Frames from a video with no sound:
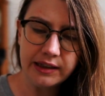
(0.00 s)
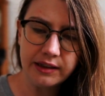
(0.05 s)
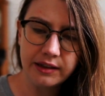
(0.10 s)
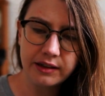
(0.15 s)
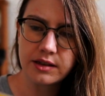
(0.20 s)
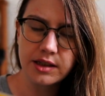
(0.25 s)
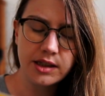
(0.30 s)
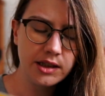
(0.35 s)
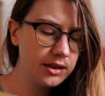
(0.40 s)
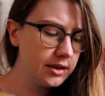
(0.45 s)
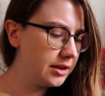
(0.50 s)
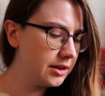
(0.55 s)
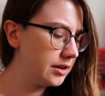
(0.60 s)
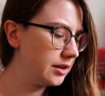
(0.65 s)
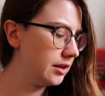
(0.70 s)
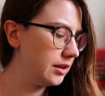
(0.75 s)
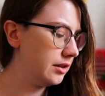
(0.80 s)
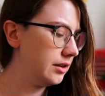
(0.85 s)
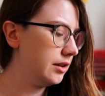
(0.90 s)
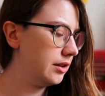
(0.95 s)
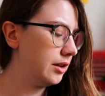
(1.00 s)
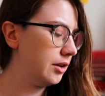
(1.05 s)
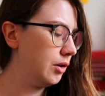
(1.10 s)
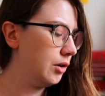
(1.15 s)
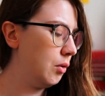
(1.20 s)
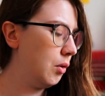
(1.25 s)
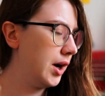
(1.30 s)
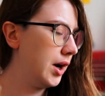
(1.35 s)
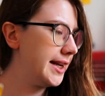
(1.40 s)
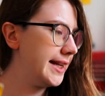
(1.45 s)
These are
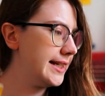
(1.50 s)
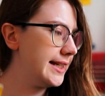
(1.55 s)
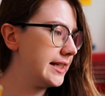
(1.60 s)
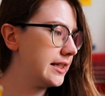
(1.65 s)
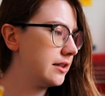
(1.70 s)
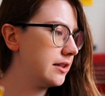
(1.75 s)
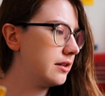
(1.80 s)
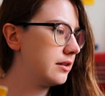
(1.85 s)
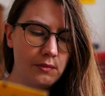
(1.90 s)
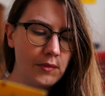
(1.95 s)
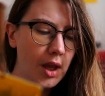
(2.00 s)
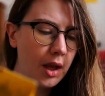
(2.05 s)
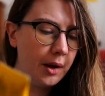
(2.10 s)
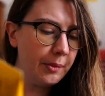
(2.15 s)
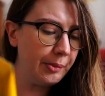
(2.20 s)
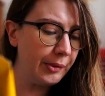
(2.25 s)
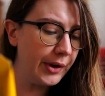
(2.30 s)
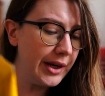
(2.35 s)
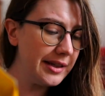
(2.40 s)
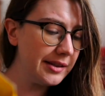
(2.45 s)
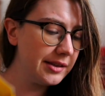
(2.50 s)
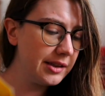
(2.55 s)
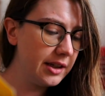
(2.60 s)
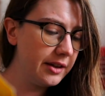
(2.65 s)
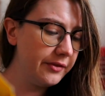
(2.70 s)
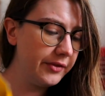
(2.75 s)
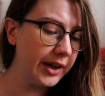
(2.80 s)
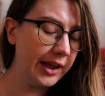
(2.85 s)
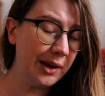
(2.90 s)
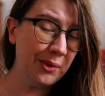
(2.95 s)
quite
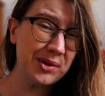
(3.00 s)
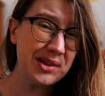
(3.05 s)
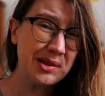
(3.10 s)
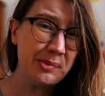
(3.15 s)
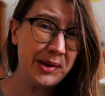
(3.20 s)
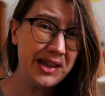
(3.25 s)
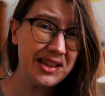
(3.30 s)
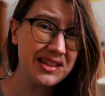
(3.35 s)
abrasive and I was a bit